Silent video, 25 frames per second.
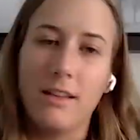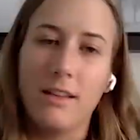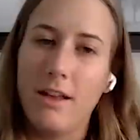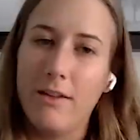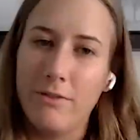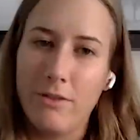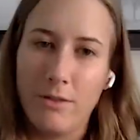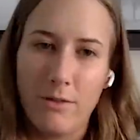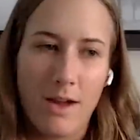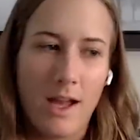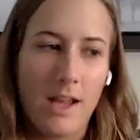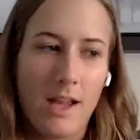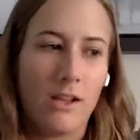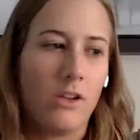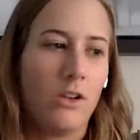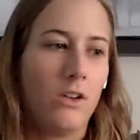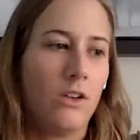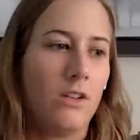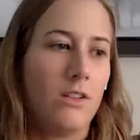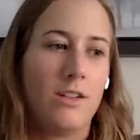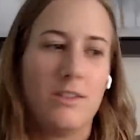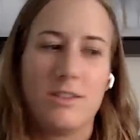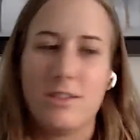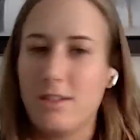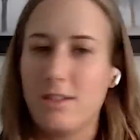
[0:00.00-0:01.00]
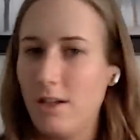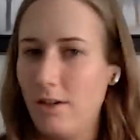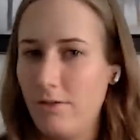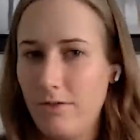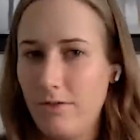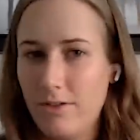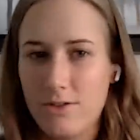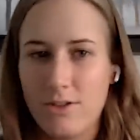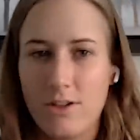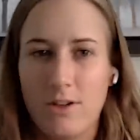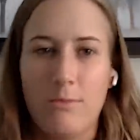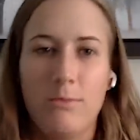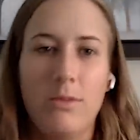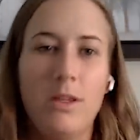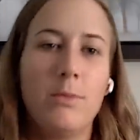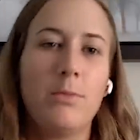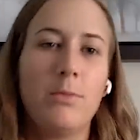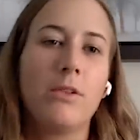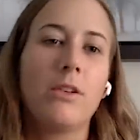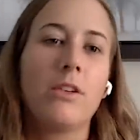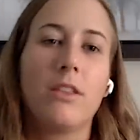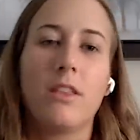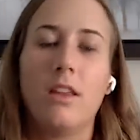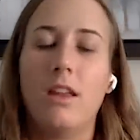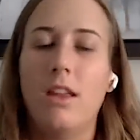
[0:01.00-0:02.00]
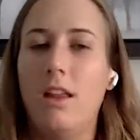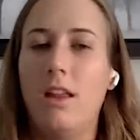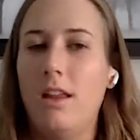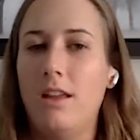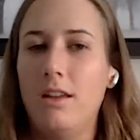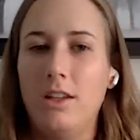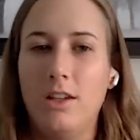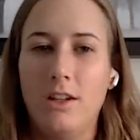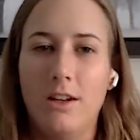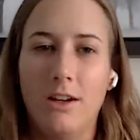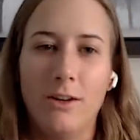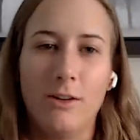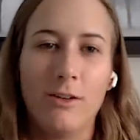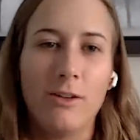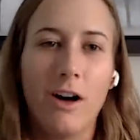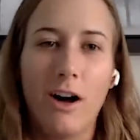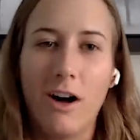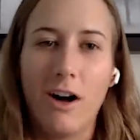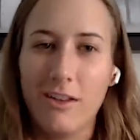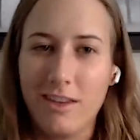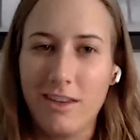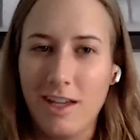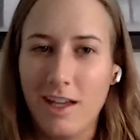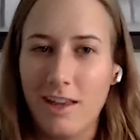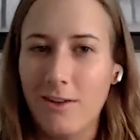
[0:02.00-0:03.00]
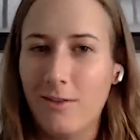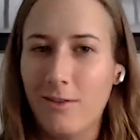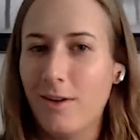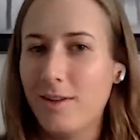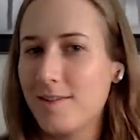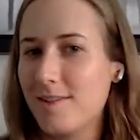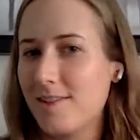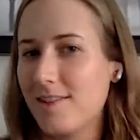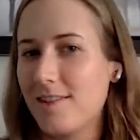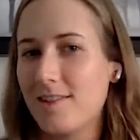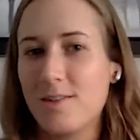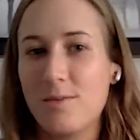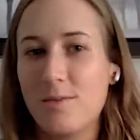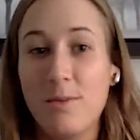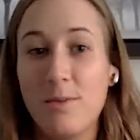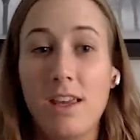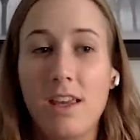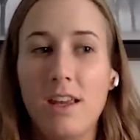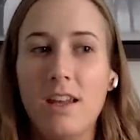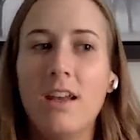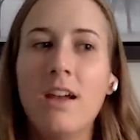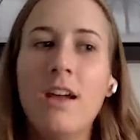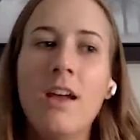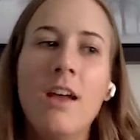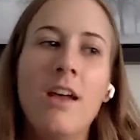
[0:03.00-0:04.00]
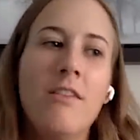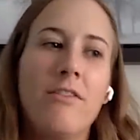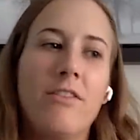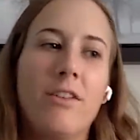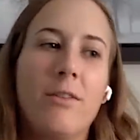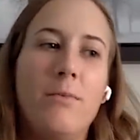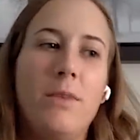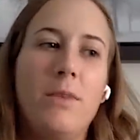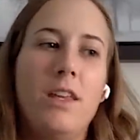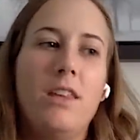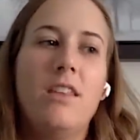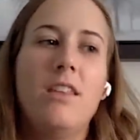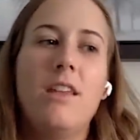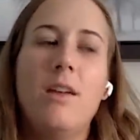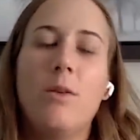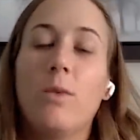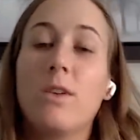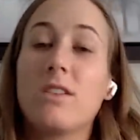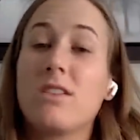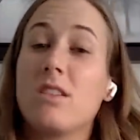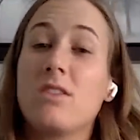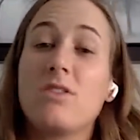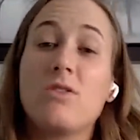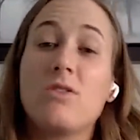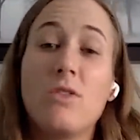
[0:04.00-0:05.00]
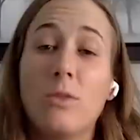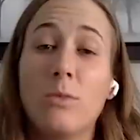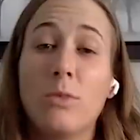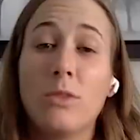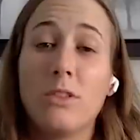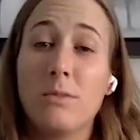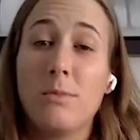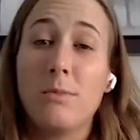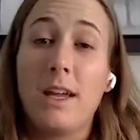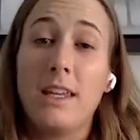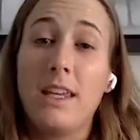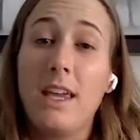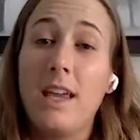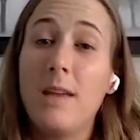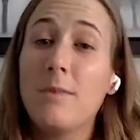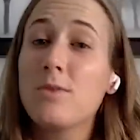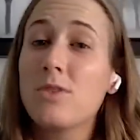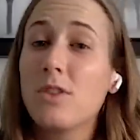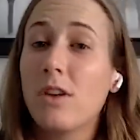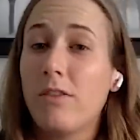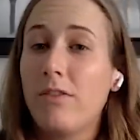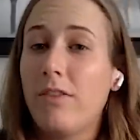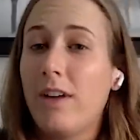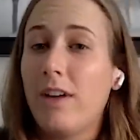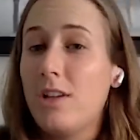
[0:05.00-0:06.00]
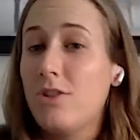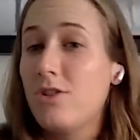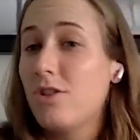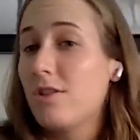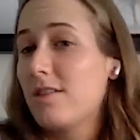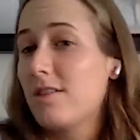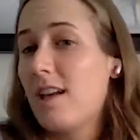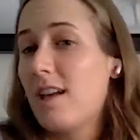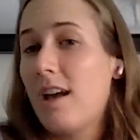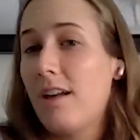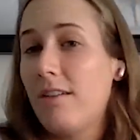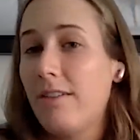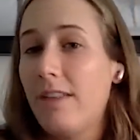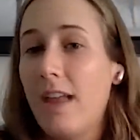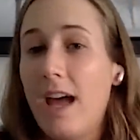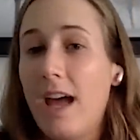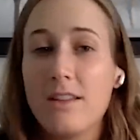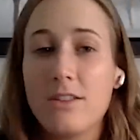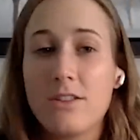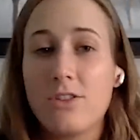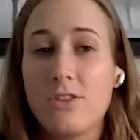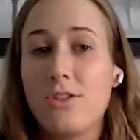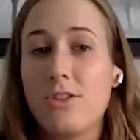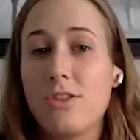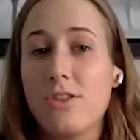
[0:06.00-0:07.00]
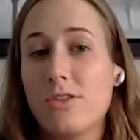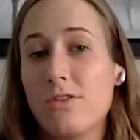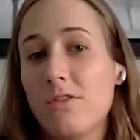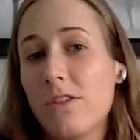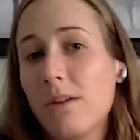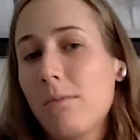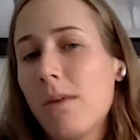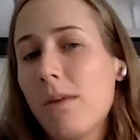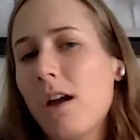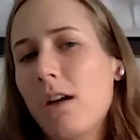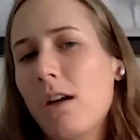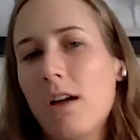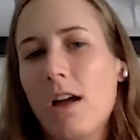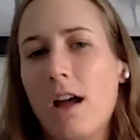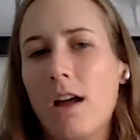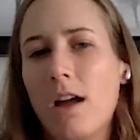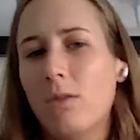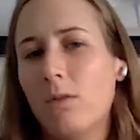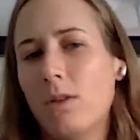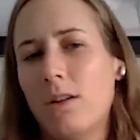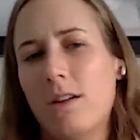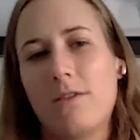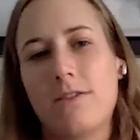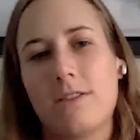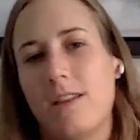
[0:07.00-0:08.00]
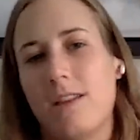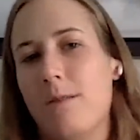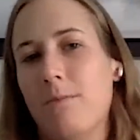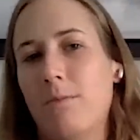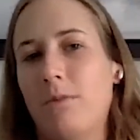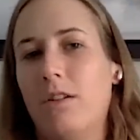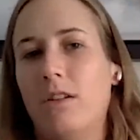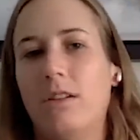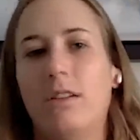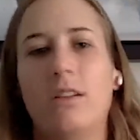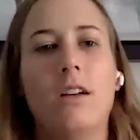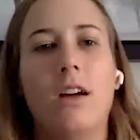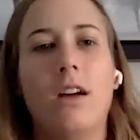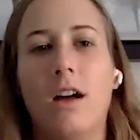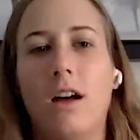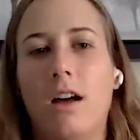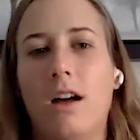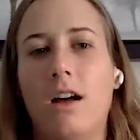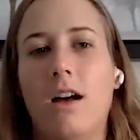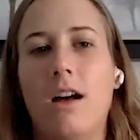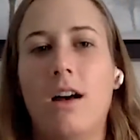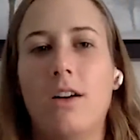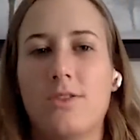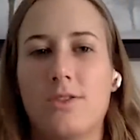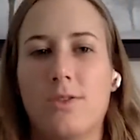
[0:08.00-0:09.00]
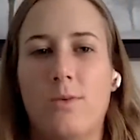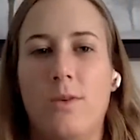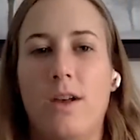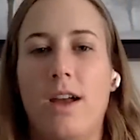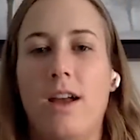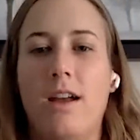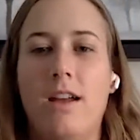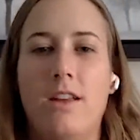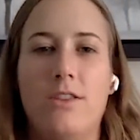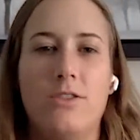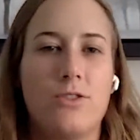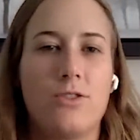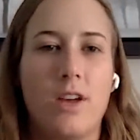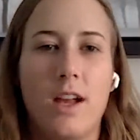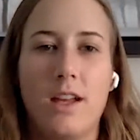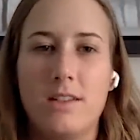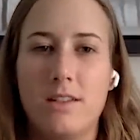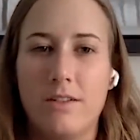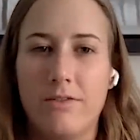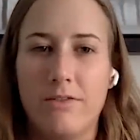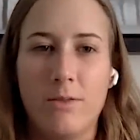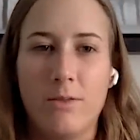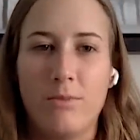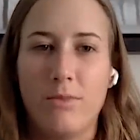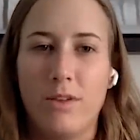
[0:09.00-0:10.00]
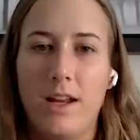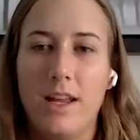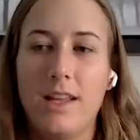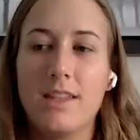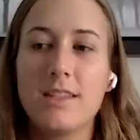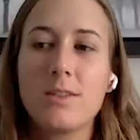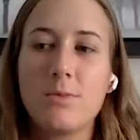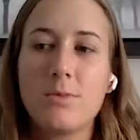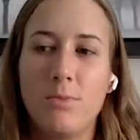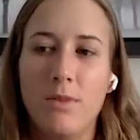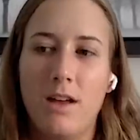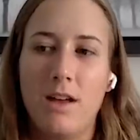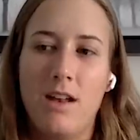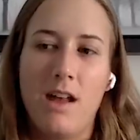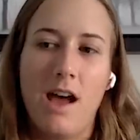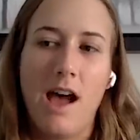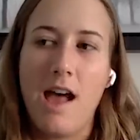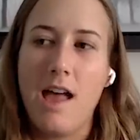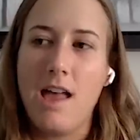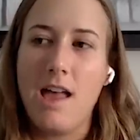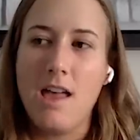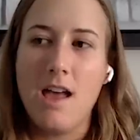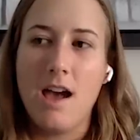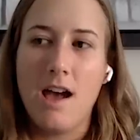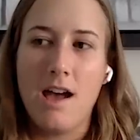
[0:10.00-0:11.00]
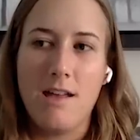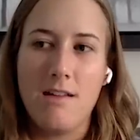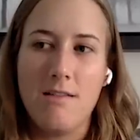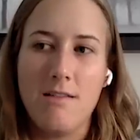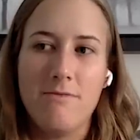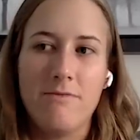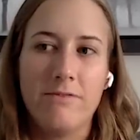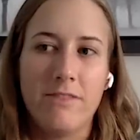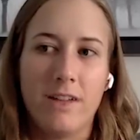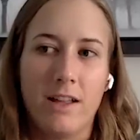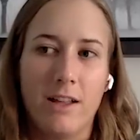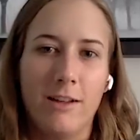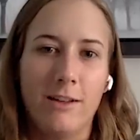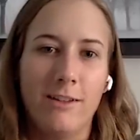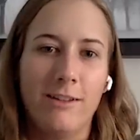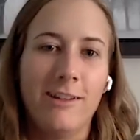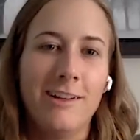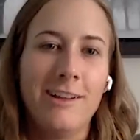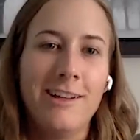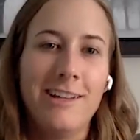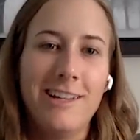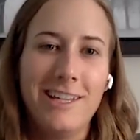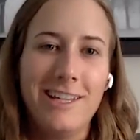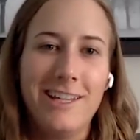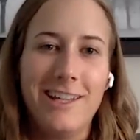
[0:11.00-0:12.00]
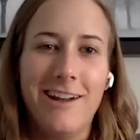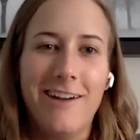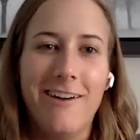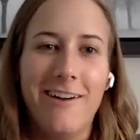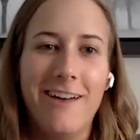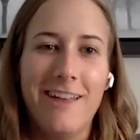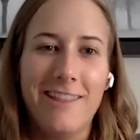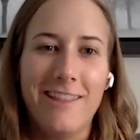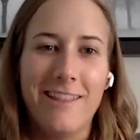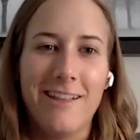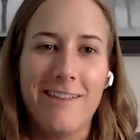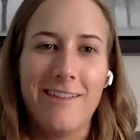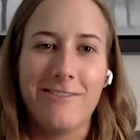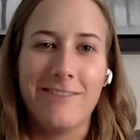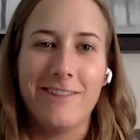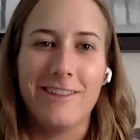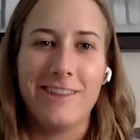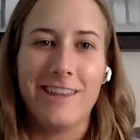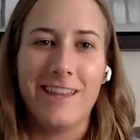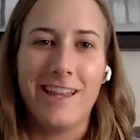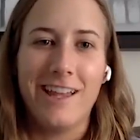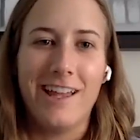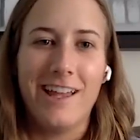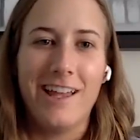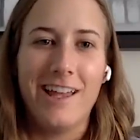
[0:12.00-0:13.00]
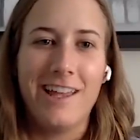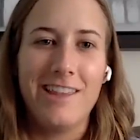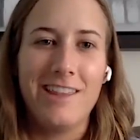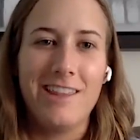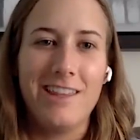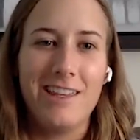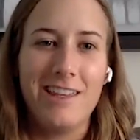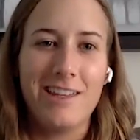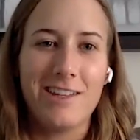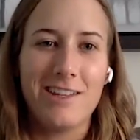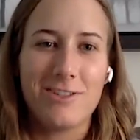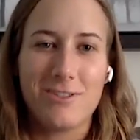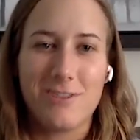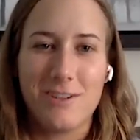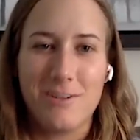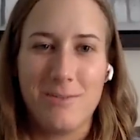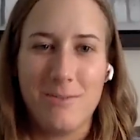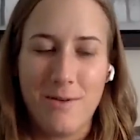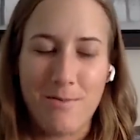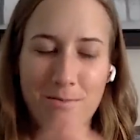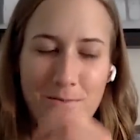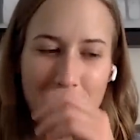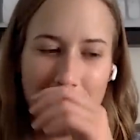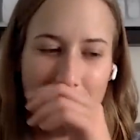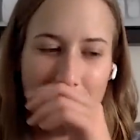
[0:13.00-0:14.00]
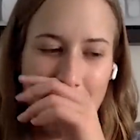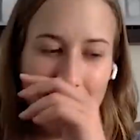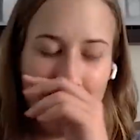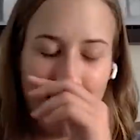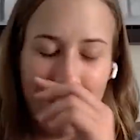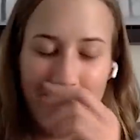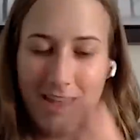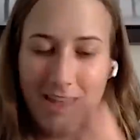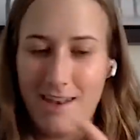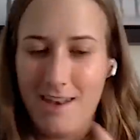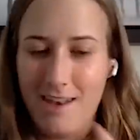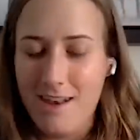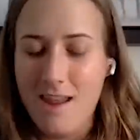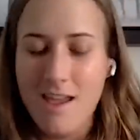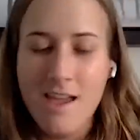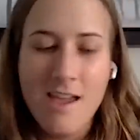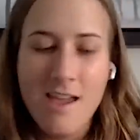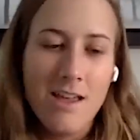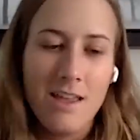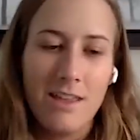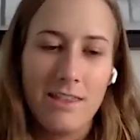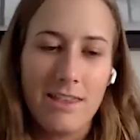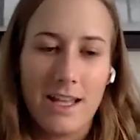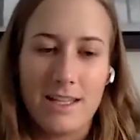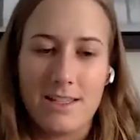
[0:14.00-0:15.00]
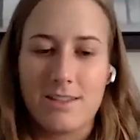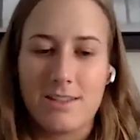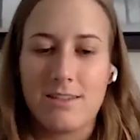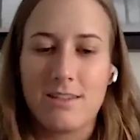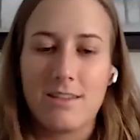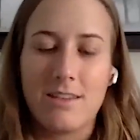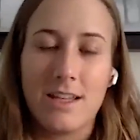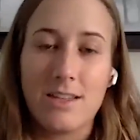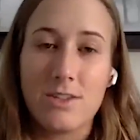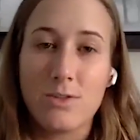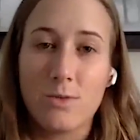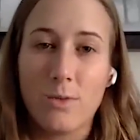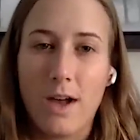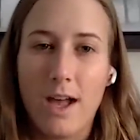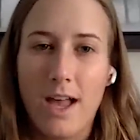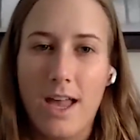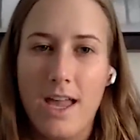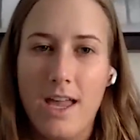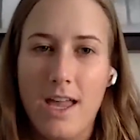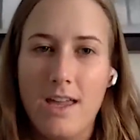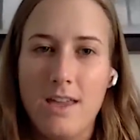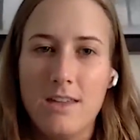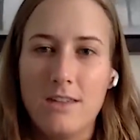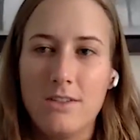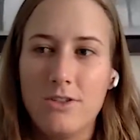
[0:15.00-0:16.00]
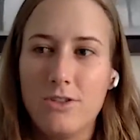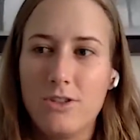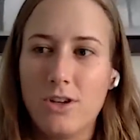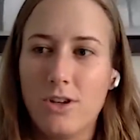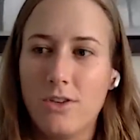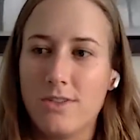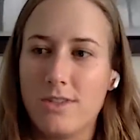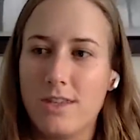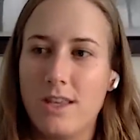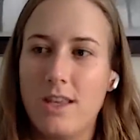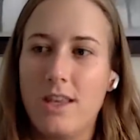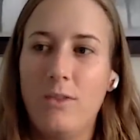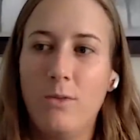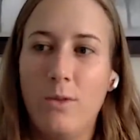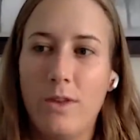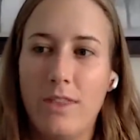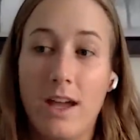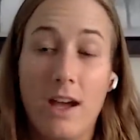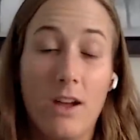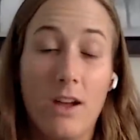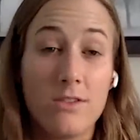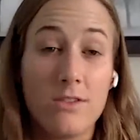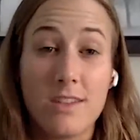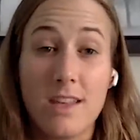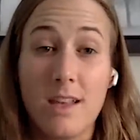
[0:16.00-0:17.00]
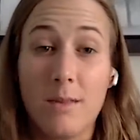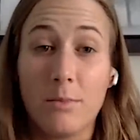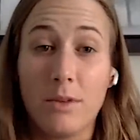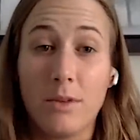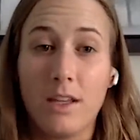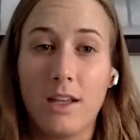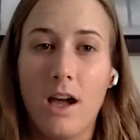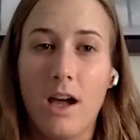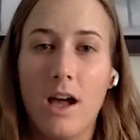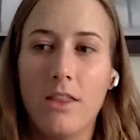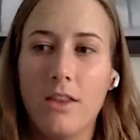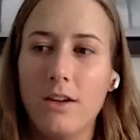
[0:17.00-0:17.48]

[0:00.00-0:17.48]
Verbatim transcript: I love the radical and it's good for certain people, or the, you know, all the other ones, the speed for me it wasn't suitable to my game. So if I just had that to choose from, I, I would have sampled uh, elsewhere and tried different brands. But I I fell, you know, in love with the the extreme MP and then that's that's why I chose it without sampling